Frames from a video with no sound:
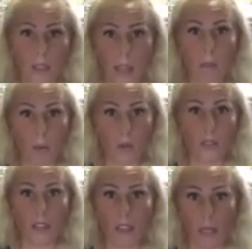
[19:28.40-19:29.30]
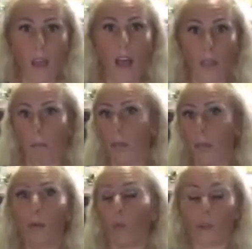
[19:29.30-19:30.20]
that person that thought that people
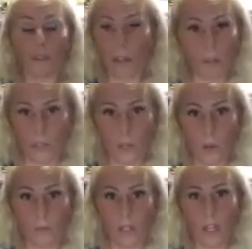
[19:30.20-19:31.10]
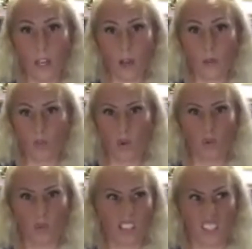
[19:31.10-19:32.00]
who worked out to home videos were
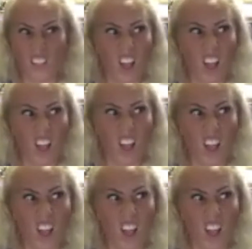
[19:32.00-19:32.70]
really soft and they